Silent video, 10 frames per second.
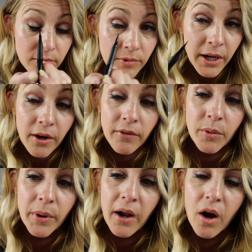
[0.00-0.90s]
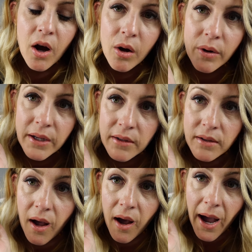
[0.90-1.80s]
Right over what I, oh, it,
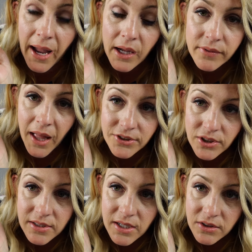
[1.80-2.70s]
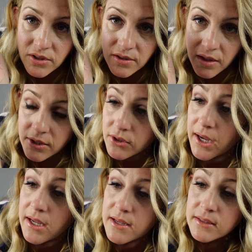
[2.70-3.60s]
I have lash extensions on you
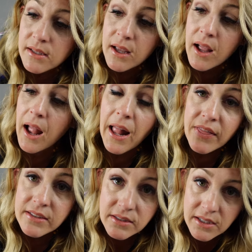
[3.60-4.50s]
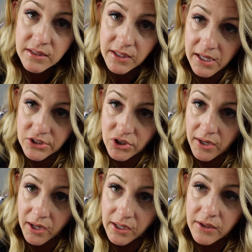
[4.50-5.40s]
guys and this doesn't catch
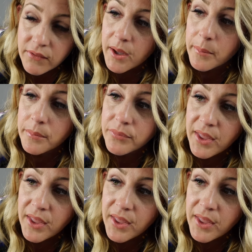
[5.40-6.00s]
on any of them.